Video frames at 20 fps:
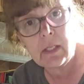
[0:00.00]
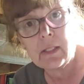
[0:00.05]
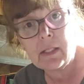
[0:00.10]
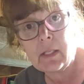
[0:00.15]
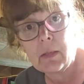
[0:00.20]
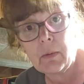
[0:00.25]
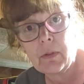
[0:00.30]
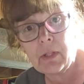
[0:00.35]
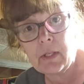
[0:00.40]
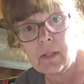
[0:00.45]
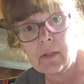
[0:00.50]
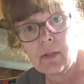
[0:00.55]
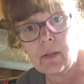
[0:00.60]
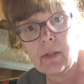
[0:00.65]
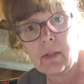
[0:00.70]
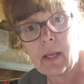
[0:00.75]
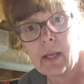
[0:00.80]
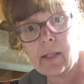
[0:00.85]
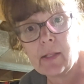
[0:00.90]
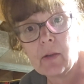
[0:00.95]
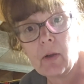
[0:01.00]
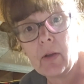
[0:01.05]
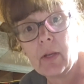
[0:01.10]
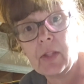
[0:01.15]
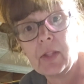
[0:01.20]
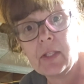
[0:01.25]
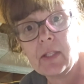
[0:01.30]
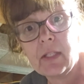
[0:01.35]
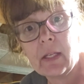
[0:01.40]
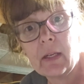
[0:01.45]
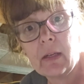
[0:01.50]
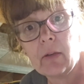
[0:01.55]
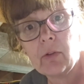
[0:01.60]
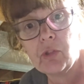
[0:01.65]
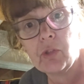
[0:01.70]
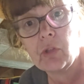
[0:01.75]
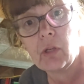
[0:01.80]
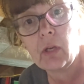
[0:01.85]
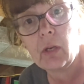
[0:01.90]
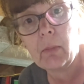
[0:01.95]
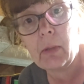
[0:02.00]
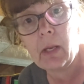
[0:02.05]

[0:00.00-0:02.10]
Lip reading: to see what these look like. So I'll get these done and I'll show you in a